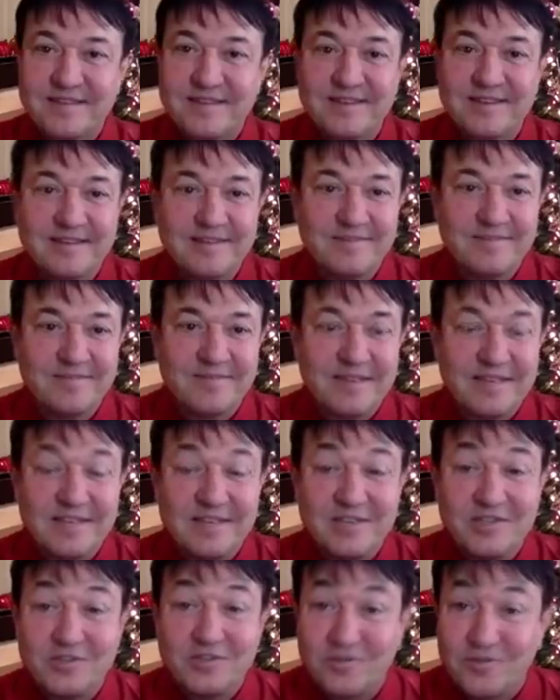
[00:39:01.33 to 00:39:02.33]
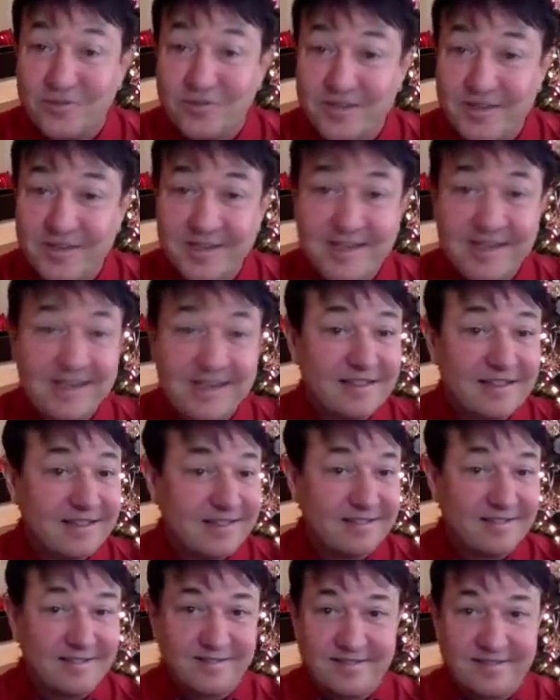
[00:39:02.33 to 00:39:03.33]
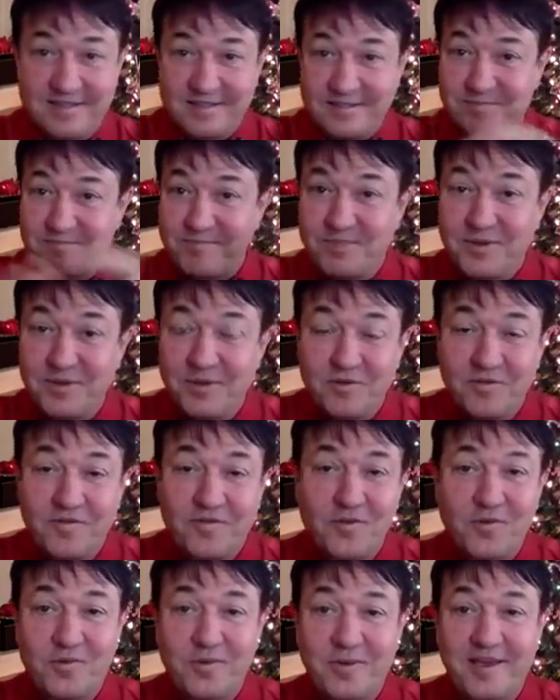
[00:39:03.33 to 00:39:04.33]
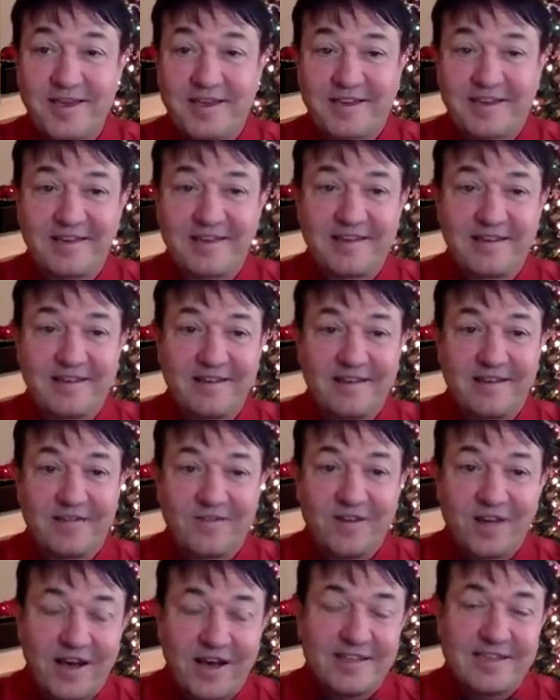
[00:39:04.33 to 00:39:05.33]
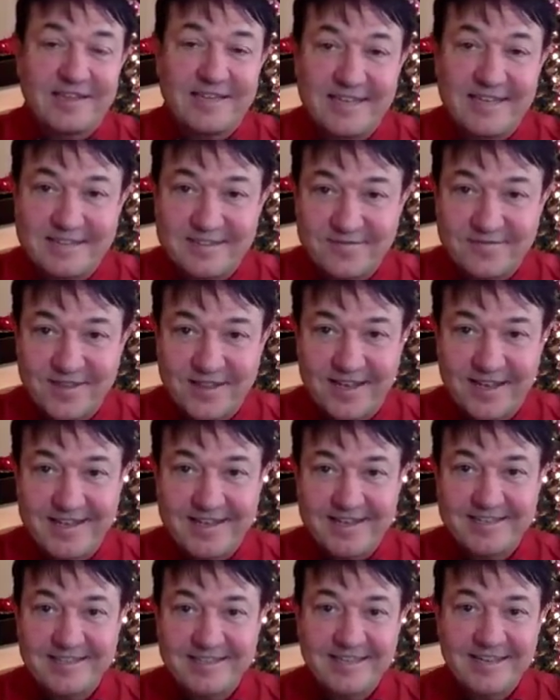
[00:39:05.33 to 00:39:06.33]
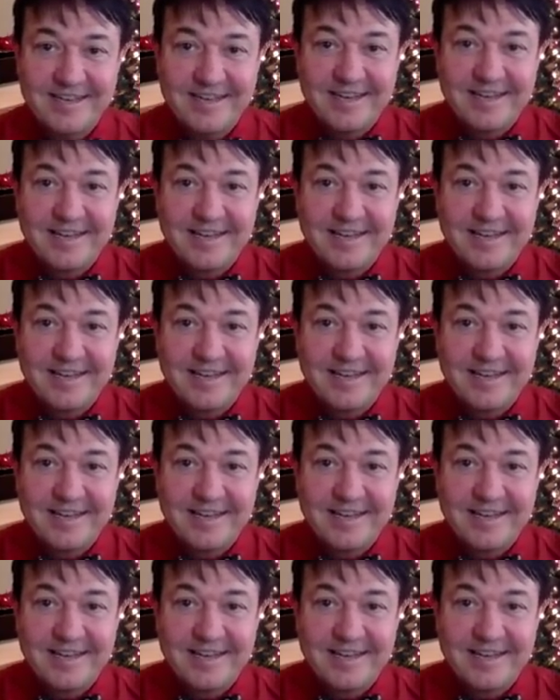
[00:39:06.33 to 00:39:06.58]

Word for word: Um, enjoy this beautiful week of holidays of light.